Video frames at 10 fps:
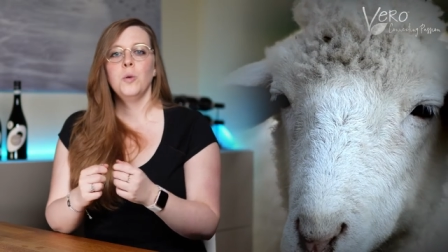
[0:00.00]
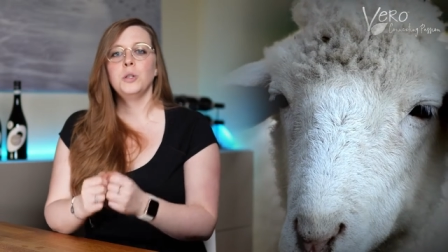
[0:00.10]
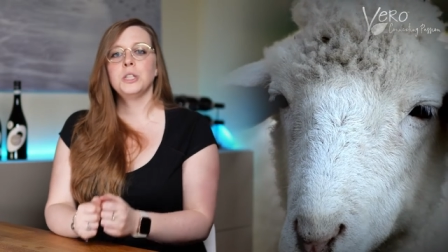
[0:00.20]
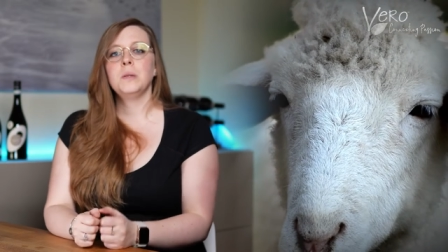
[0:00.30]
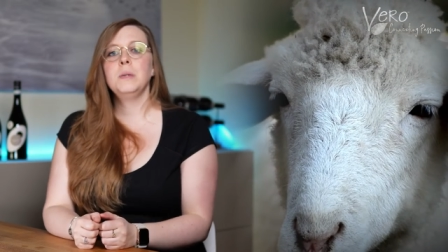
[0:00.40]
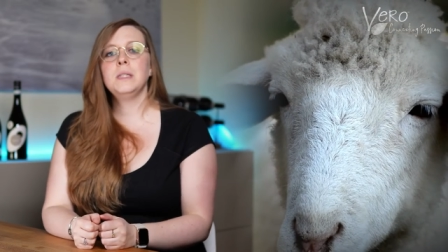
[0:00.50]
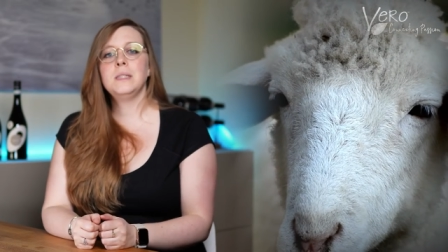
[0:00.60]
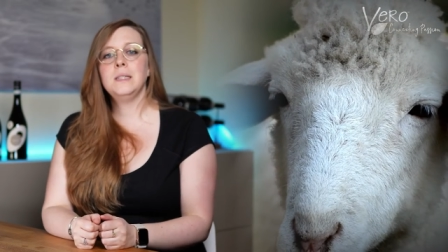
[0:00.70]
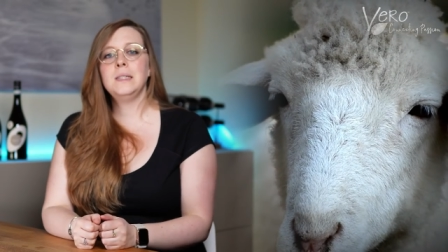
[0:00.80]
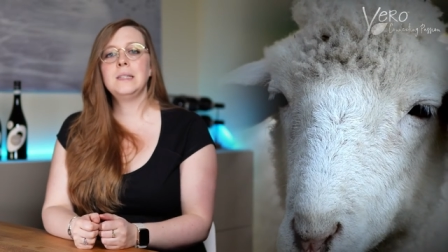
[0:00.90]
which can be
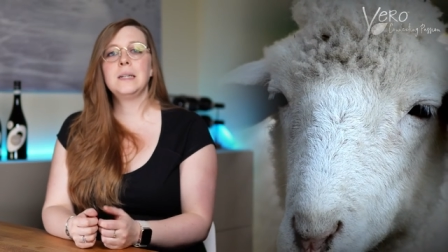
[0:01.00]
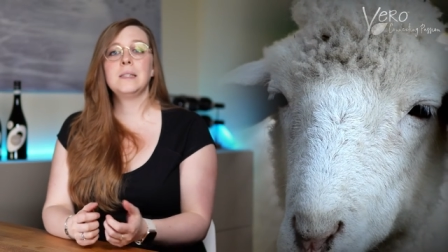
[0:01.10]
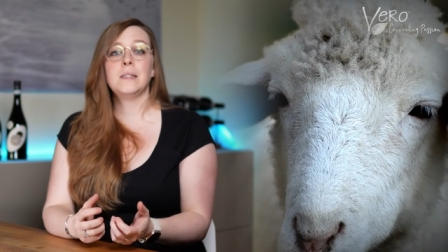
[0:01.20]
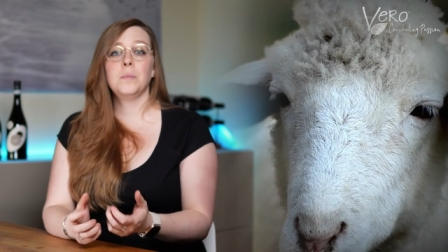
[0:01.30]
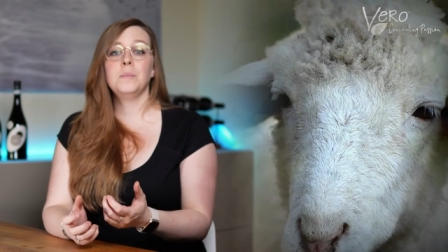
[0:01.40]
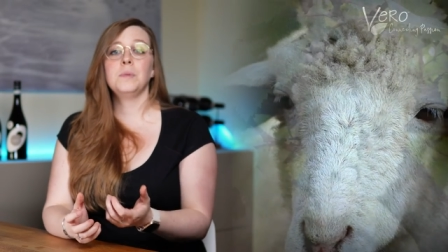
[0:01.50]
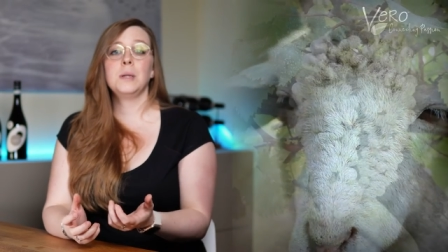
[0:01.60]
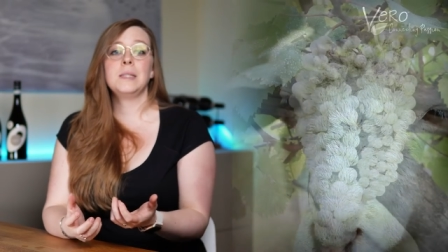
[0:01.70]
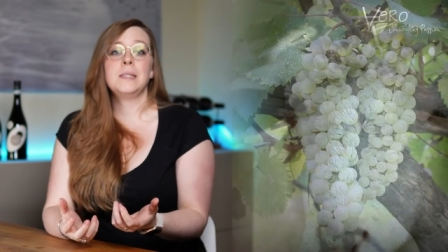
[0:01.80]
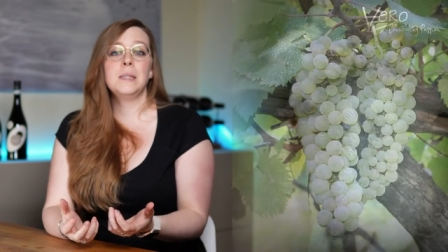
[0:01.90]
seen as
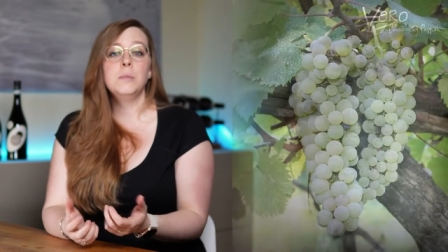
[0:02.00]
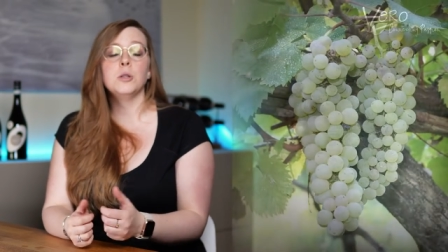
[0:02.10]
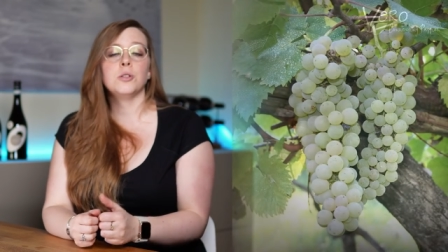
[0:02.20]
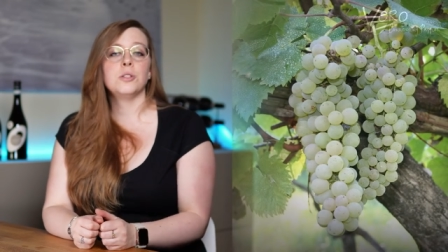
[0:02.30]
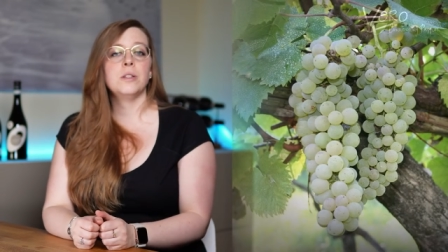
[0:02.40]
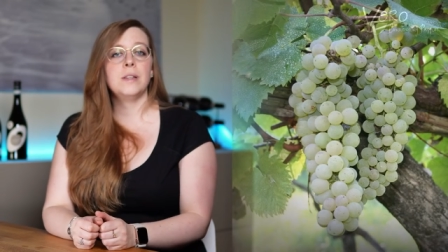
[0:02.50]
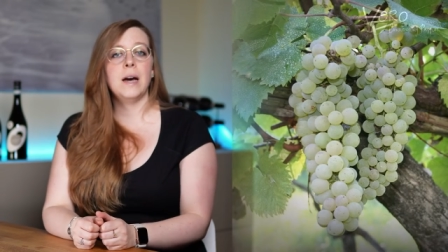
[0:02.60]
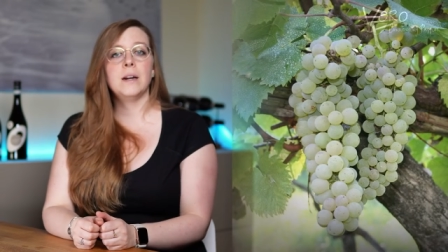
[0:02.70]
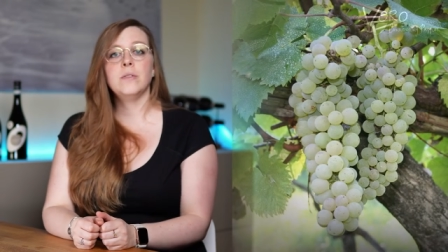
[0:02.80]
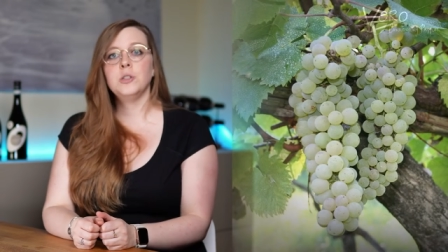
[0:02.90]
somewhat similar to
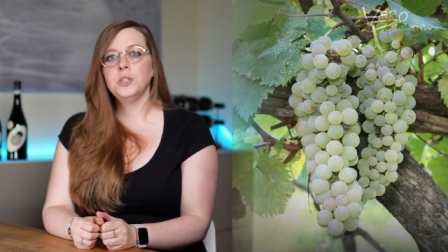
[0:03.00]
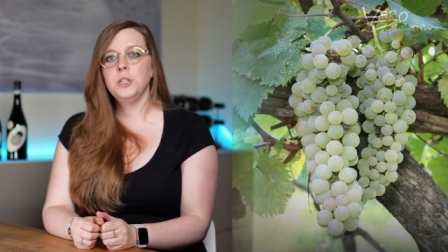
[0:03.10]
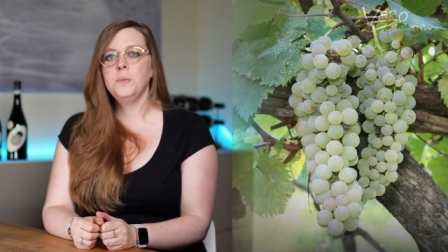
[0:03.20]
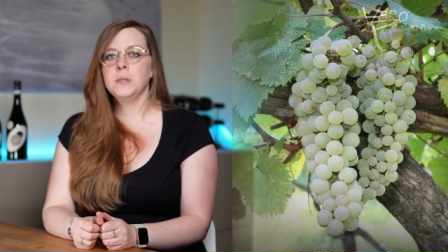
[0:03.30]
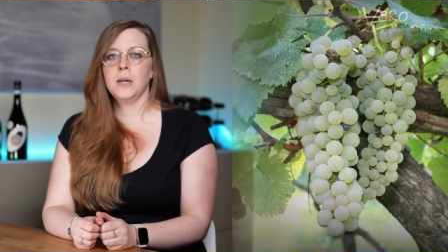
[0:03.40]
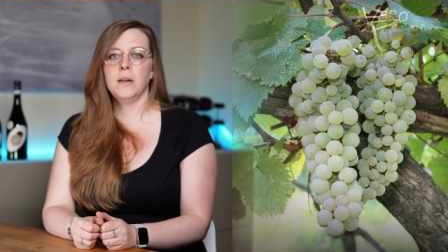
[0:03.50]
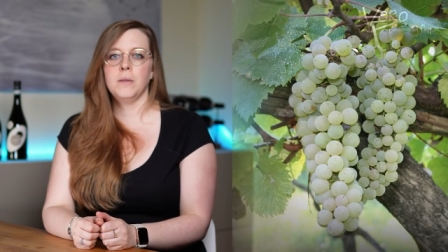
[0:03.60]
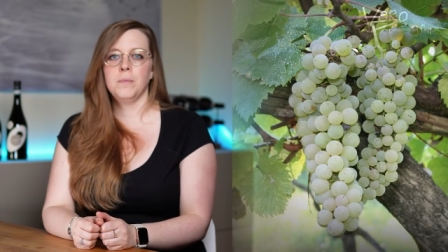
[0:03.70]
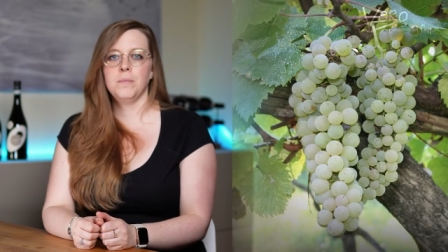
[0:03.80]
that of a sheep's head.